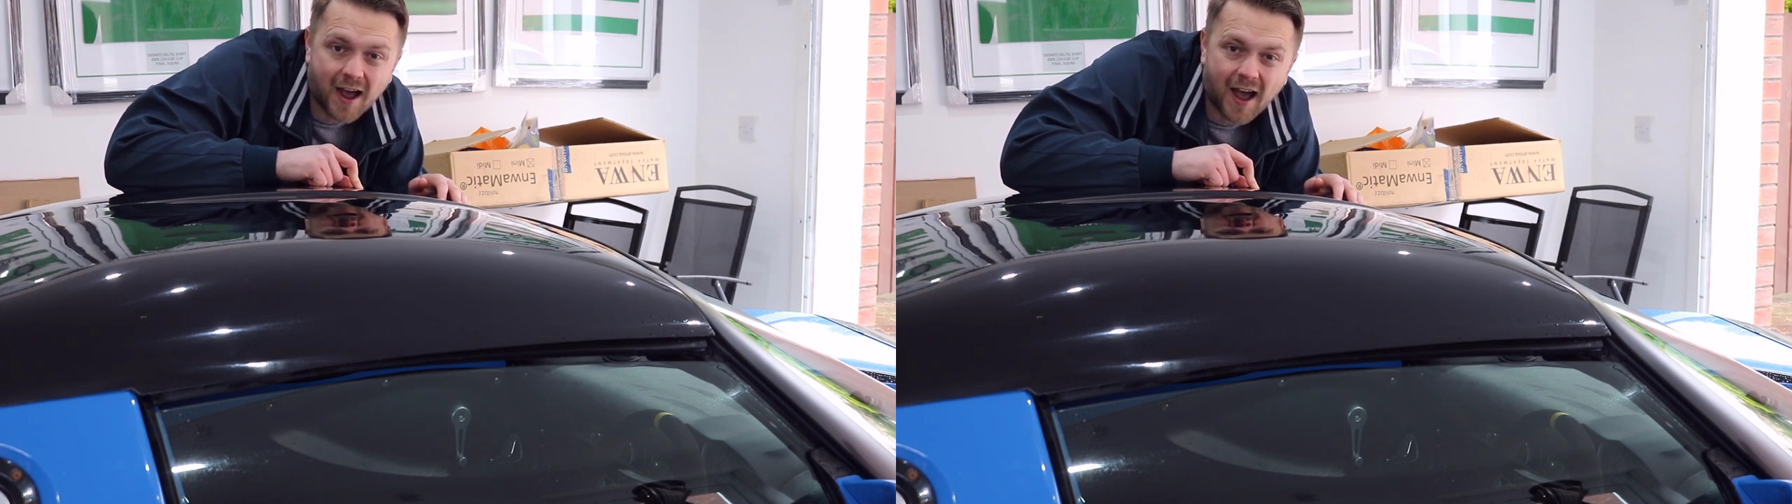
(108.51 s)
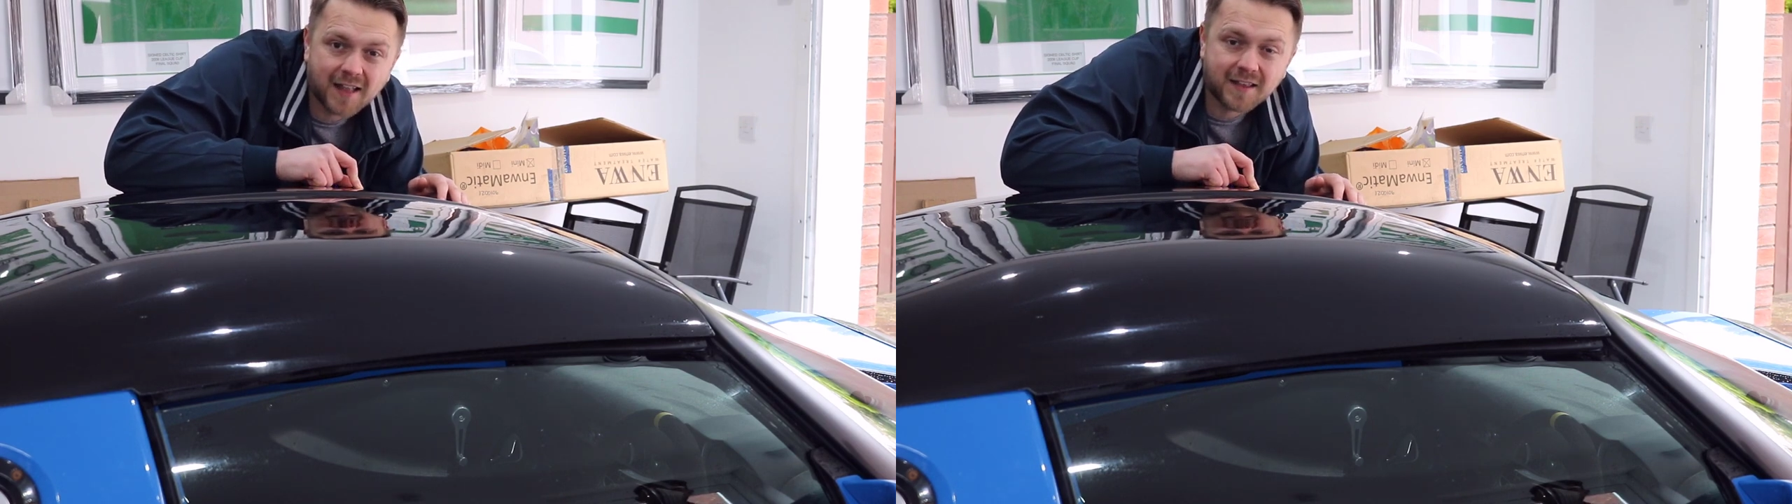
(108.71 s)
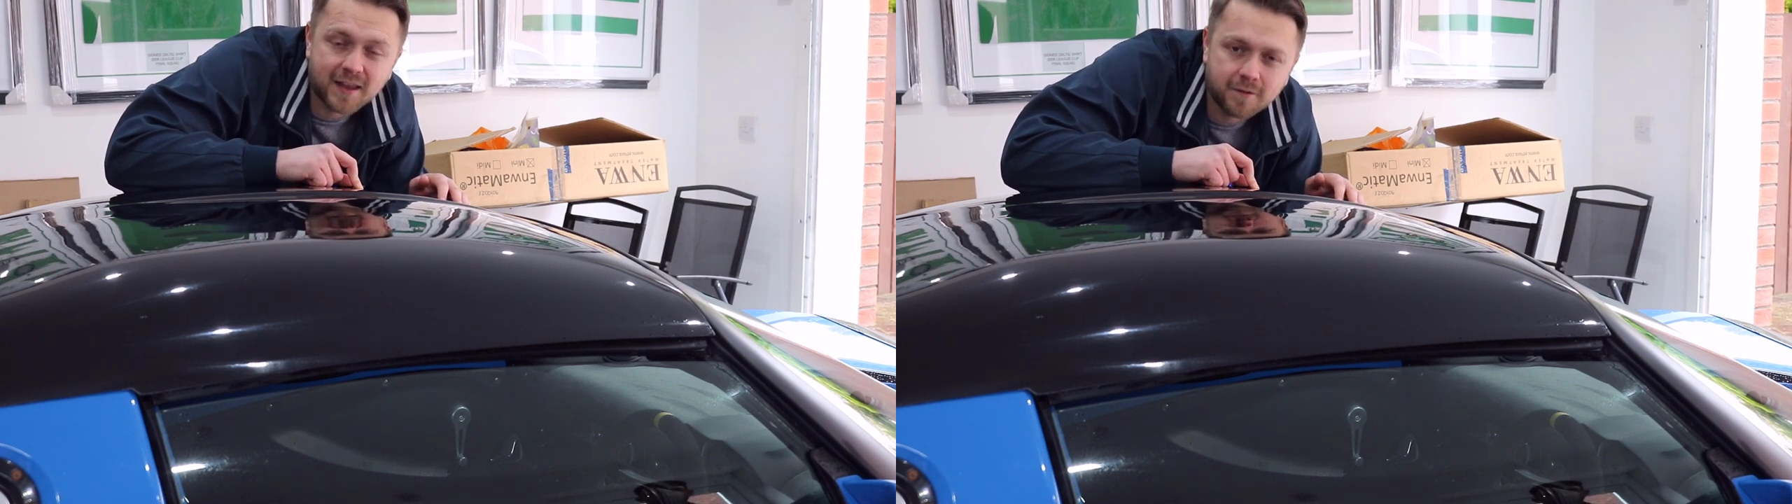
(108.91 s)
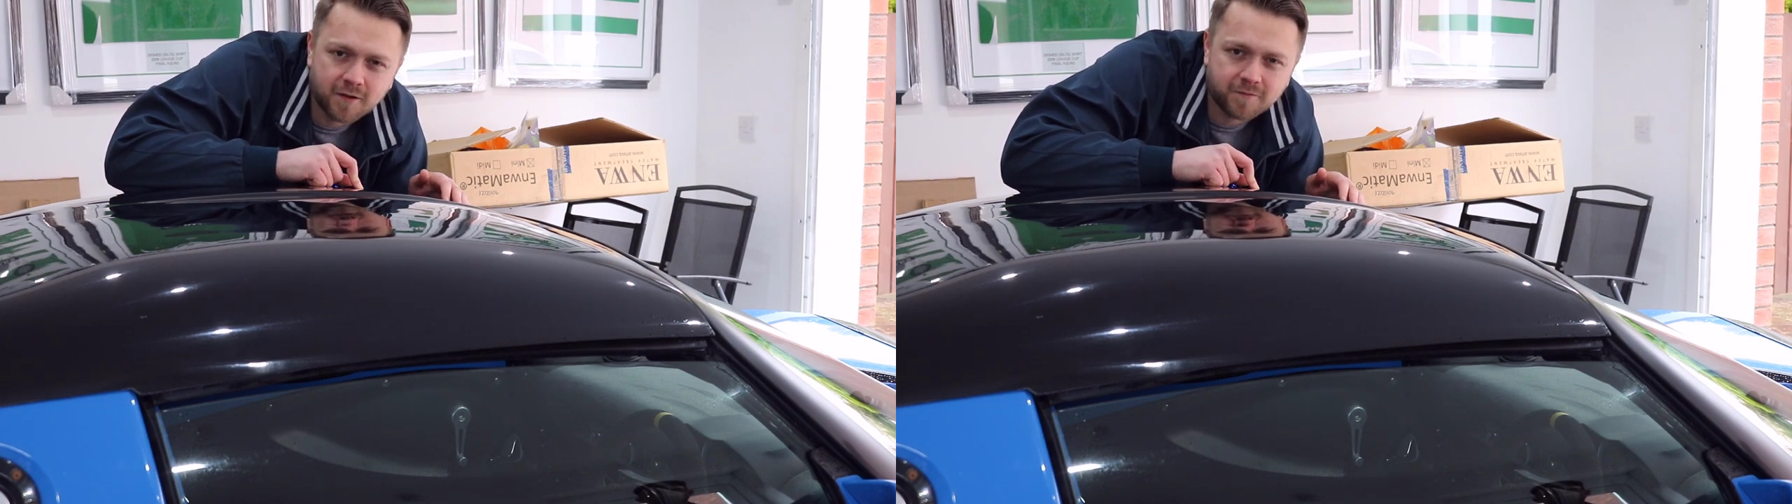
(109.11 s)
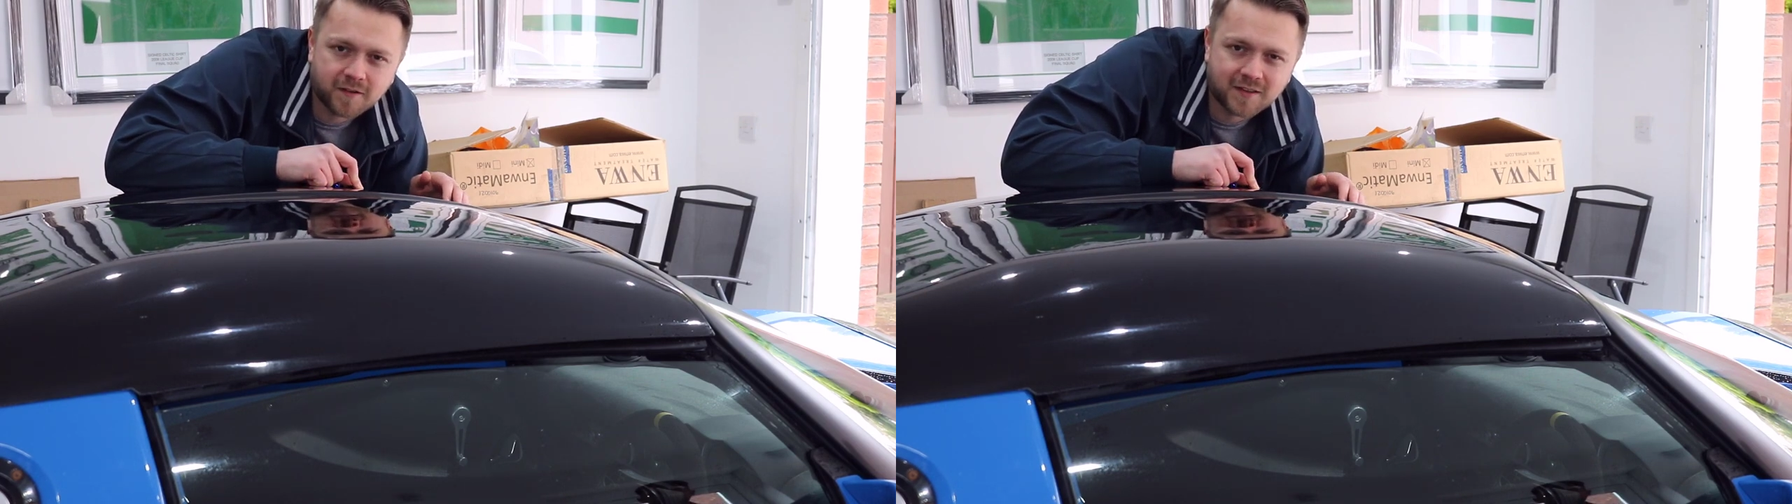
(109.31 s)
and even
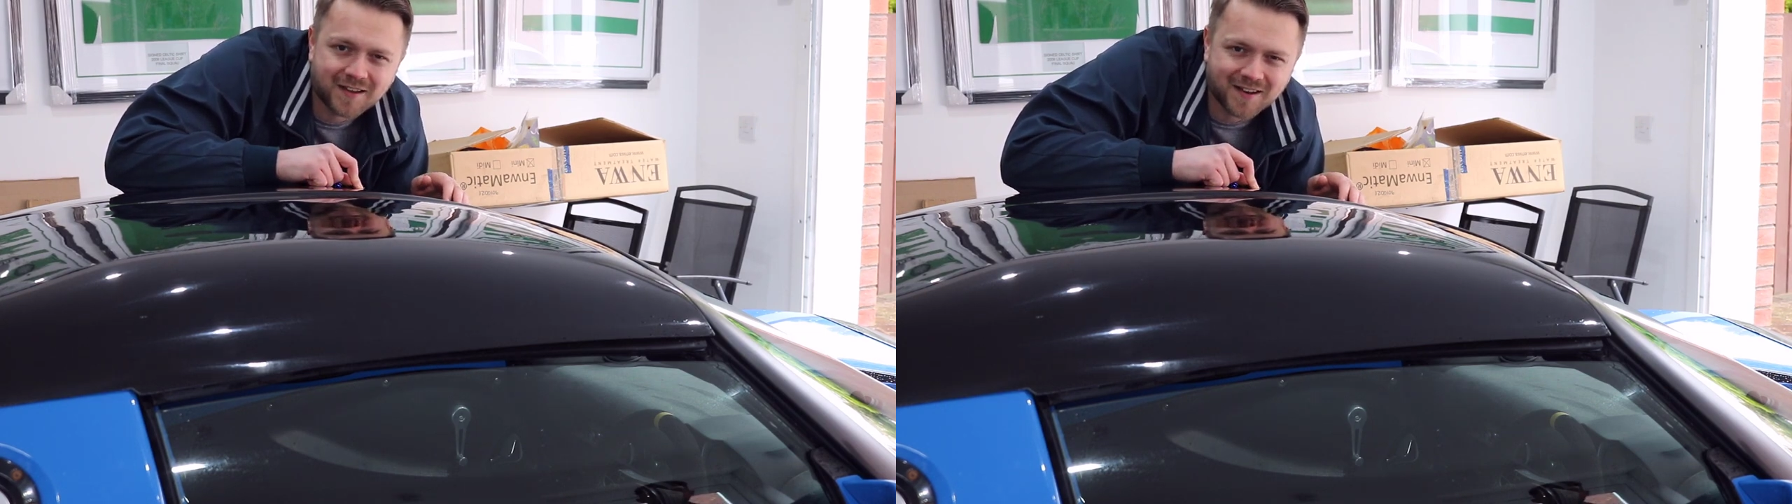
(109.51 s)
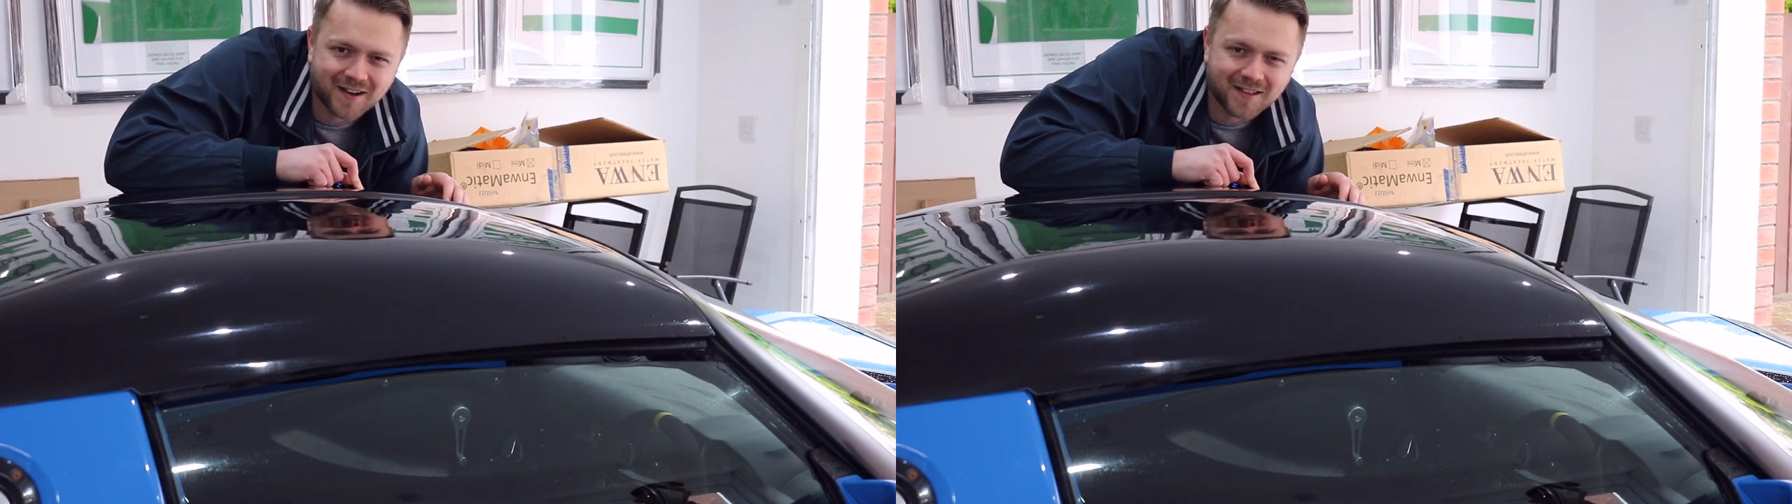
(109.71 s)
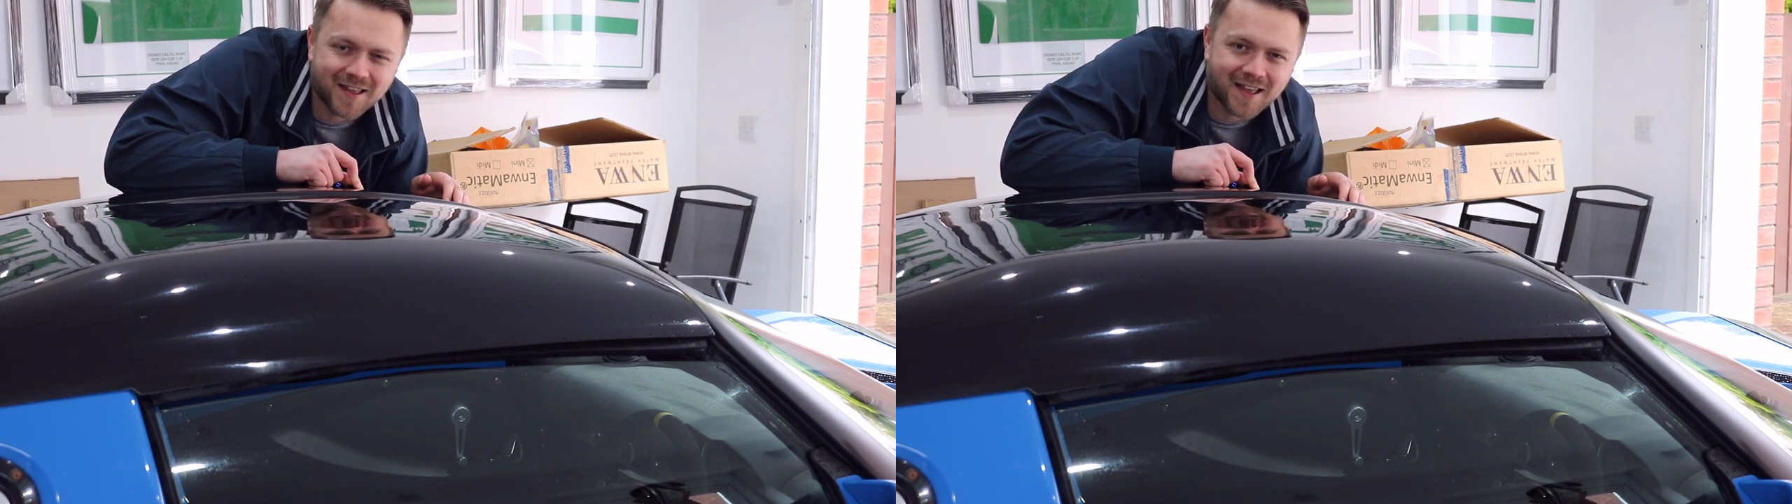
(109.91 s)
if fitted correctly,